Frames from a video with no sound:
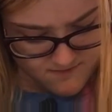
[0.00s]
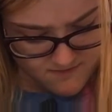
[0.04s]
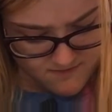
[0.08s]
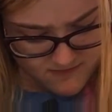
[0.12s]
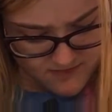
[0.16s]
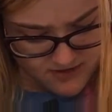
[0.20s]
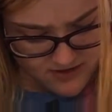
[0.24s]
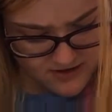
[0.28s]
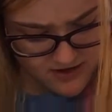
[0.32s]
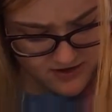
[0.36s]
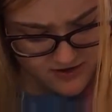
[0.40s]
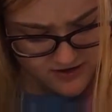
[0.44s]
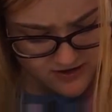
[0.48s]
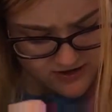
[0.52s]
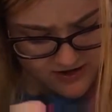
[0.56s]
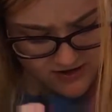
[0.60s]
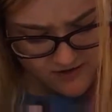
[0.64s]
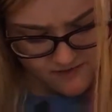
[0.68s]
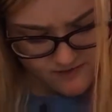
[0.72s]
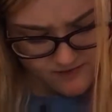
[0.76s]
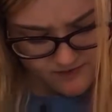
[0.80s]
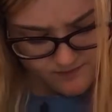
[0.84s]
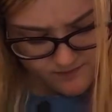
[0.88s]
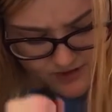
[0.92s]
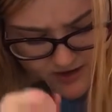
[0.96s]
No, no, and
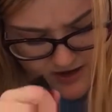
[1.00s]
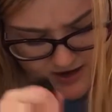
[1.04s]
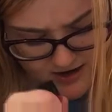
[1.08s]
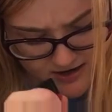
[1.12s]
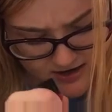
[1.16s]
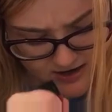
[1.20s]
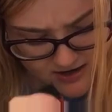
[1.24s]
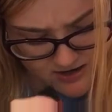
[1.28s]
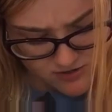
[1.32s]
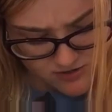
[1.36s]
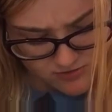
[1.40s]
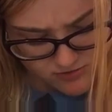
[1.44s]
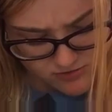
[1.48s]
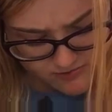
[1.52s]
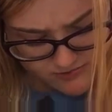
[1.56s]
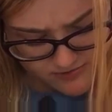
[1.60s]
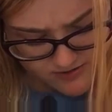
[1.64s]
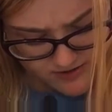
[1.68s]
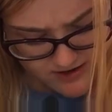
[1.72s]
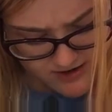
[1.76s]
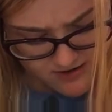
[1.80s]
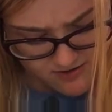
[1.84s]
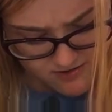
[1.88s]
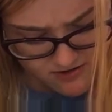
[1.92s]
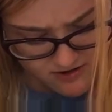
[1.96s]
on their YouTube
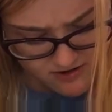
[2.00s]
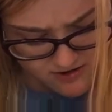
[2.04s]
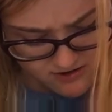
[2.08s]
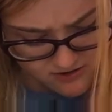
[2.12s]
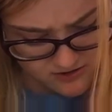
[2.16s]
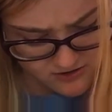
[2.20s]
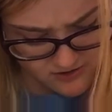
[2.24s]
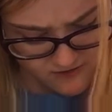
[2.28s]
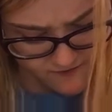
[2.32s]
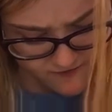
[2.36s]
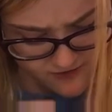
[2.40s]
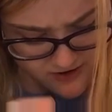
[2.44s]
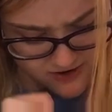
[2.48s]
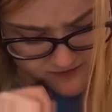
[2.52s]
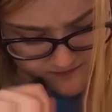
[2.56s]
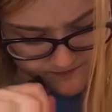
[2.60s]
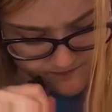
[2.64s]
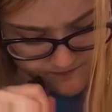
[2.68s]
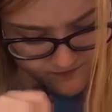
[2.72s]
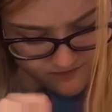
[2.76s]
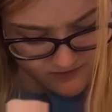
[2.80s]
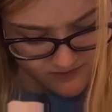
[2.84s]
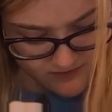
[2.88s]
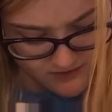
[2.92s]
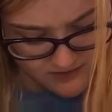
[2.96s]
account on Storyfire,
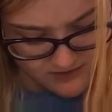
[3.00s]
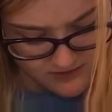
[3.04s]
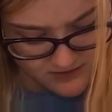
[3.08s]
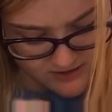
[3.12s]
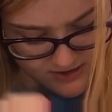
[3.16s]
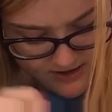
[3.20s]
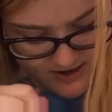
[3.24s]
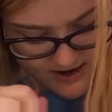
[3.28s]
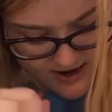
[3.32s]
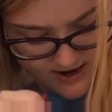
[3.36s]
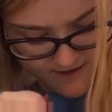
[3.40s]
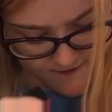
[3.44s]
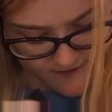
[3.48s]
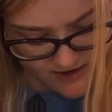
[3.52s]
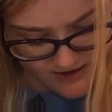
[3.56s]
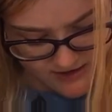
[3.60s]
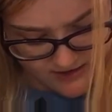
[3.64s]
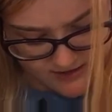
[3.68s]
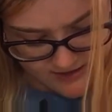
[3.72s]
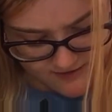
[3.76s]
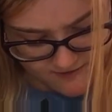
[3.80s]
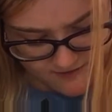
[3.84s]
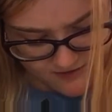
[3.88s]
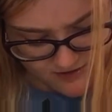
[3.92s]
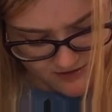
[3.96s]
they have a lot of
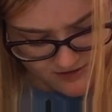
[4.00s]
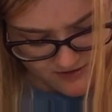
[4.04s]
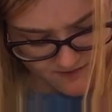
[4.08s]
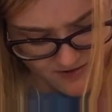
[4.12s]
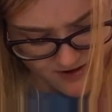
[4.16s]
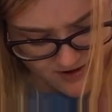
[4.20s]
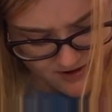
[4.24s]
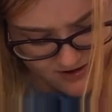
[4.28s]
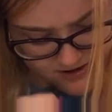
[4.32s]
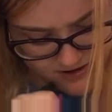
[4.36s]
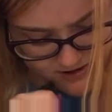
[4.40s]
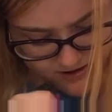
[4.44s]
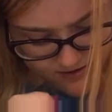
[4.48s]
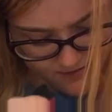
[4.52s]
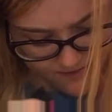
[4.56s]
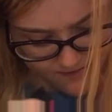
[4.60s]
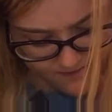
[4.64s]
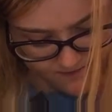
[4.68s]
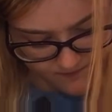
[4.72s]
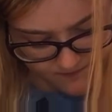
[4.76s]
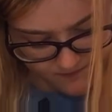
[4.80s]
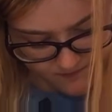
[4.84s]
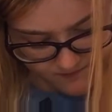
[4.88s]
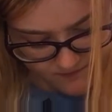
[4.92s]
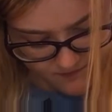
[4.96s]
stuff talking about
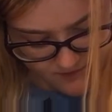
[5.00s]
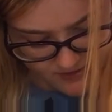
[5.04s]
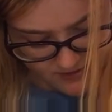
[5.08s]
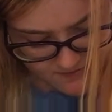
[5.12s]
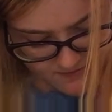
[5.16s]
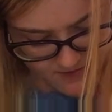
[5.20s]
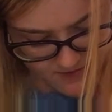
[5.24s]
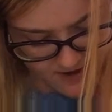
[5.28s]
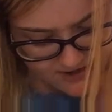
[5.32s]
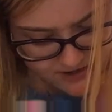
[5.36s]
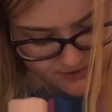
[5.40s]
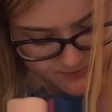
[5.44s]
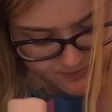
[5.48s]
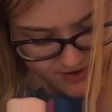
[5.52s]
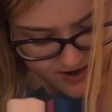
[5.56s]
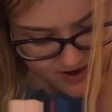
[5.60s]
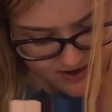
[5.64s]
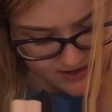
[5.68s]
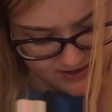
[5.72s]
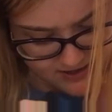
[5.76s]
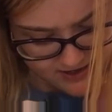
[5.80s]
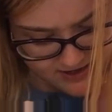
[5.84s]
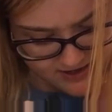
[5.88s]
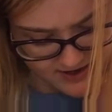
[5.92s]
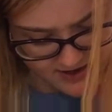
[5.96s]
um
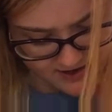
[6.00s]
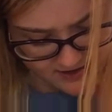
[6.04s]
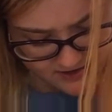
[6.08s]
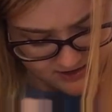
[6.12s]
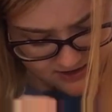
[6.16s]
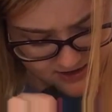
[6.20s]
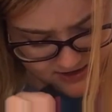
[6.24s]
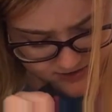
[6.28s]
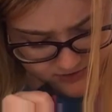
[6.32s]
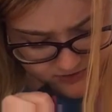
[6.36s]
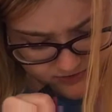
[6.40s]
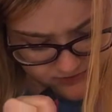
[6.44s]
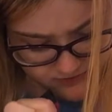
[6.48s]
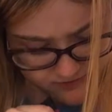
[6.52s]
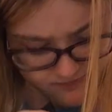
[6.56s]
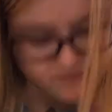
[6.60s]
MySpace, I guess. I don't know.